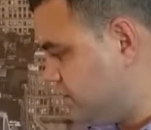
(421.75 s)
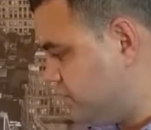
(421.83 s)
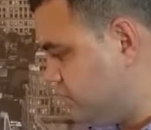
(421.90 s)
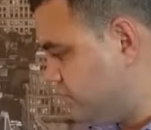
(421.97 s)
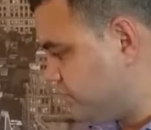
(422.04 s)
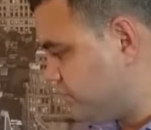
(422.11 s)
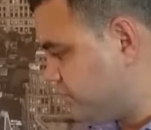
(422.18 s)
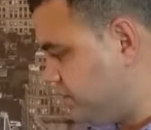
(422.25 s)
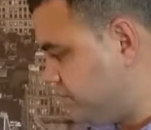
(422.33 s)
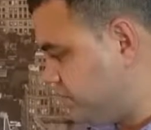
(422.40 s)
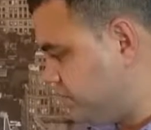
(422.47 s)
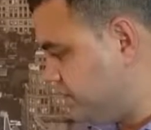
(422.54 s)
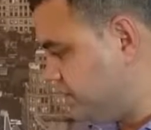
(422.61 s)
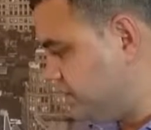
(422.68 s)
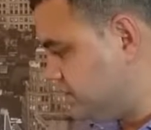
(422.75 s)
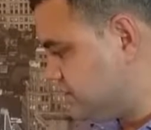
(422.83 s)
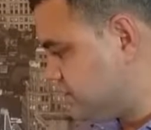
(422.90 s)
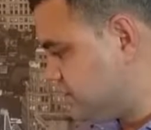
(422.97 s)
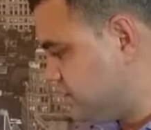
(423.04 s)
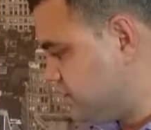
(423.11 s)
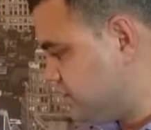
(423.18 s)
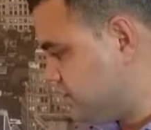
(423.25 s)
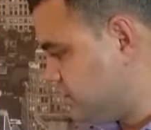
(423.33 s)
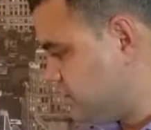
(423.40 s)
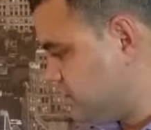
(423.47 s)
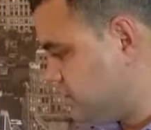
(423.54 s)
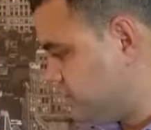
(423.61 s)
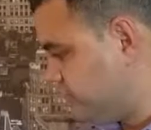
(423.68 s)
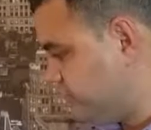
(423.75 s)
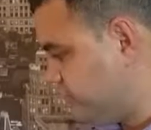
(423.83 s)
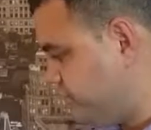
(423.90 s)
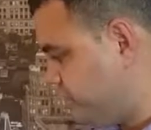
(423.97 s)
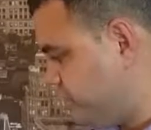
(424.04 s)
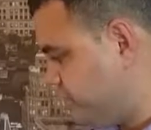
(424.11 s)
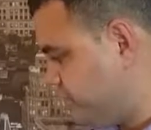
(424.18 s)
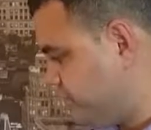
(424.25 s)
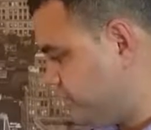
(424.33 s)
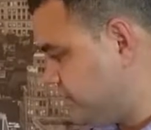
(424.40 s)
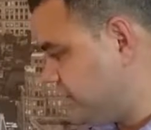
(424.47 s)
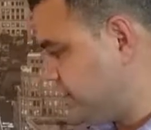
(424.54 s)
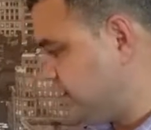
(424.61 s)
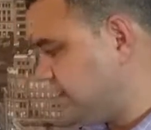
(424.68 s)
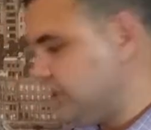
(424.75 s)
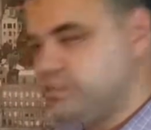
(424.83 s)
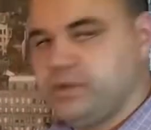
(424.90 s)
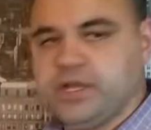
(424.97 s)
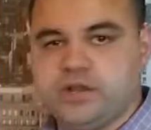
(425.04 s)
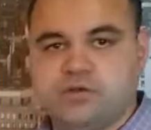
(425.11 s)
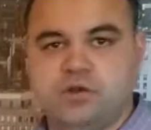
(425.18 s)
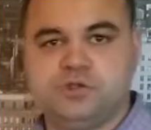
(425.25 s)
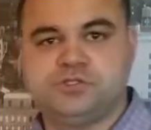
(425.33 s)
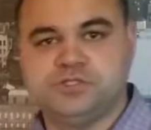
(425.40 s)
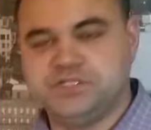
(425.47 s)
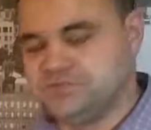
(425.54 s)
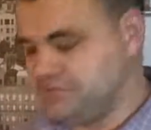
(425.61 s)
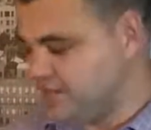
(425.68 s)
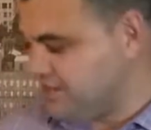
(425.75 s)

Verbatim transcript: that I always like to note for people is food. Like you got to buy